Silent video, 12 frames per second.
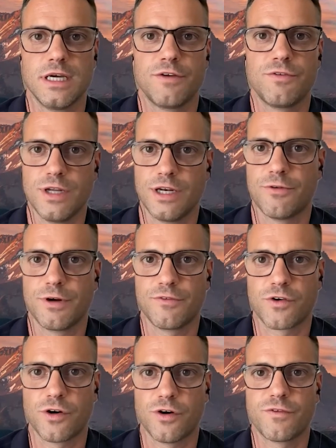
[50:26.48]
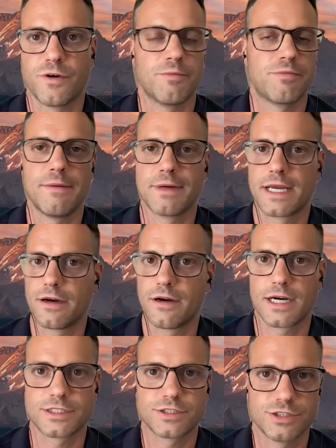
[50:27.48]
If you need a referral from primary care
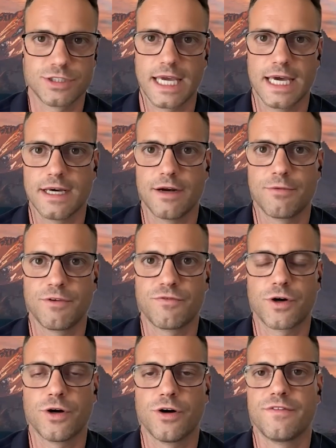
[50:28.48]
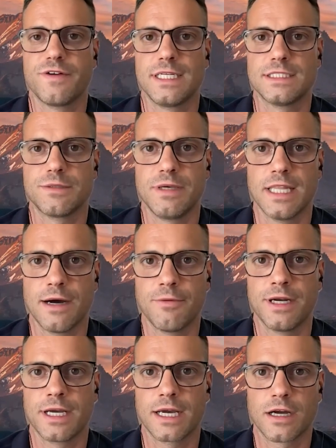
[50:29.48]
doctor, get that referral if it needs to be that
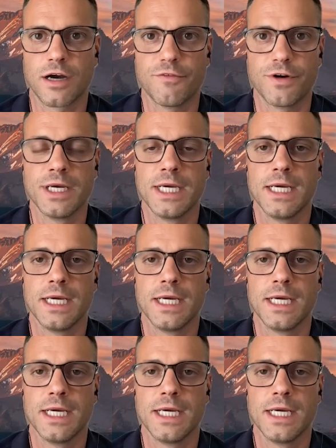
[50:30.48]
way to get covered.